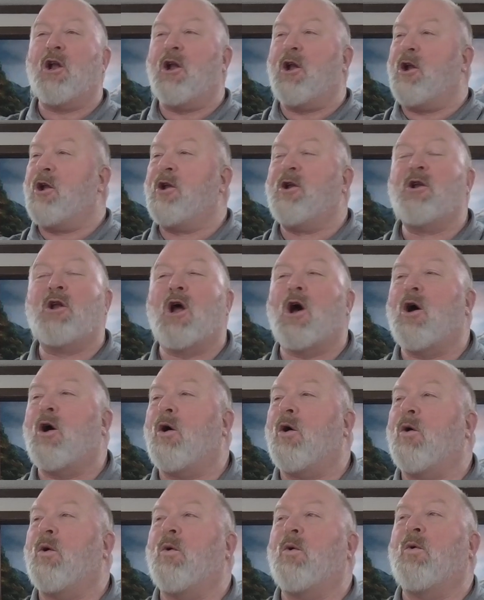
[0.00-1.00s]

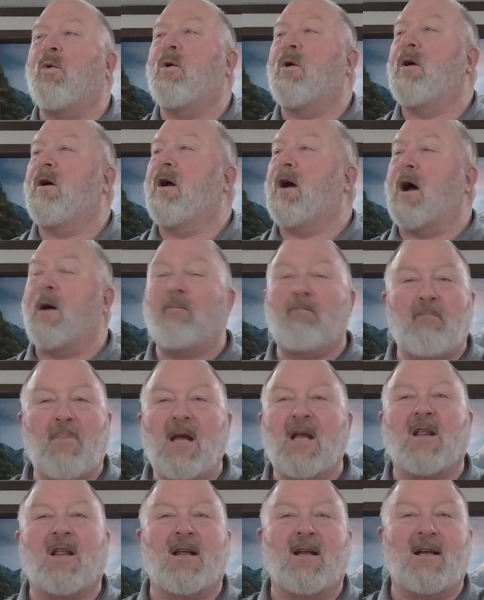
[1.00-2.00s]
no
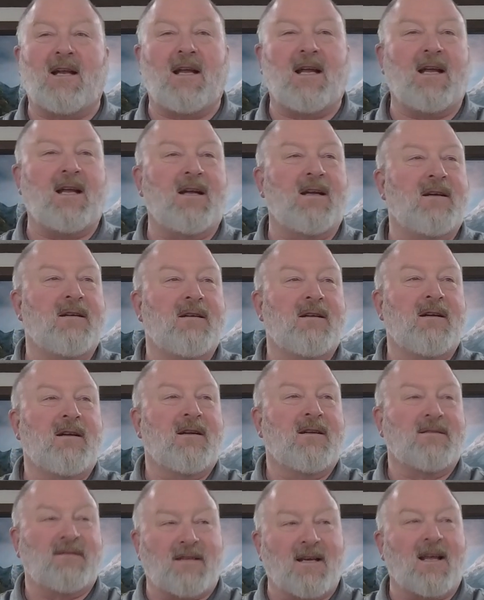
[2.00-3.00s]
ability
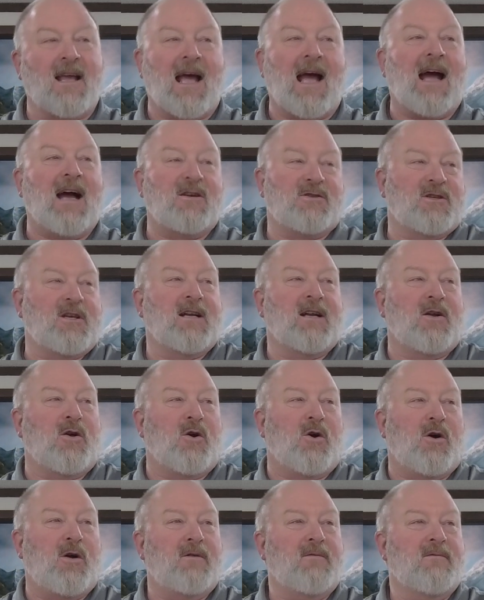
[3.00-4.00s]
to cash in
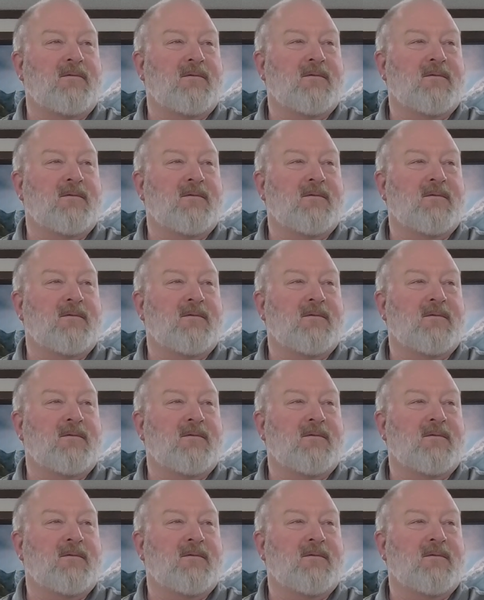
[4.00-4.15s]
on.